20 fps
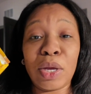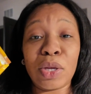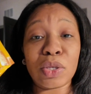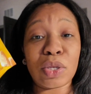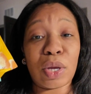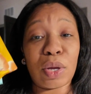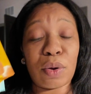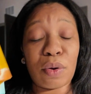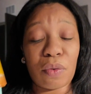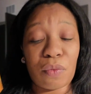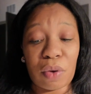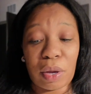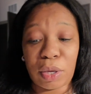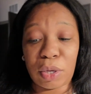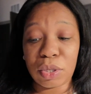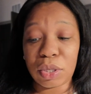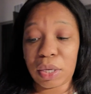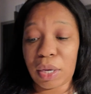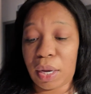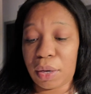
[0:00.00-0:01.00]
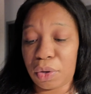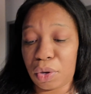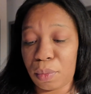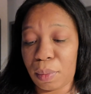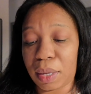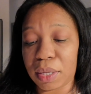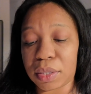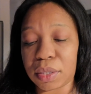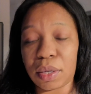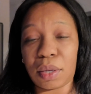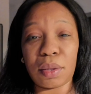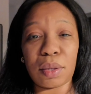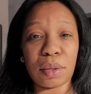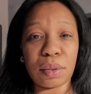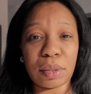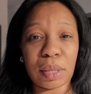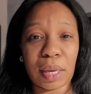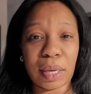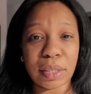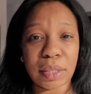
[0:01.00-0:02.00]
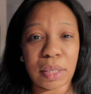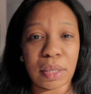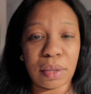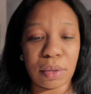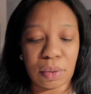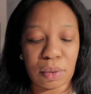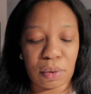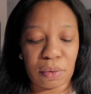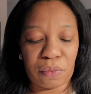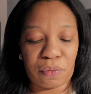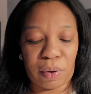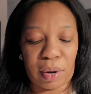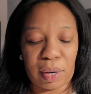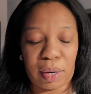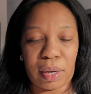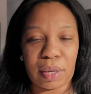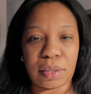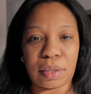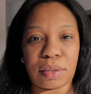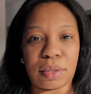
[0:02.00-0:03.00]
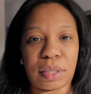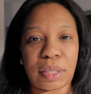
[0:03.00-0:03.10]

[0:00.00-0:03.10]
So usually I do my solo dates either on Fridays or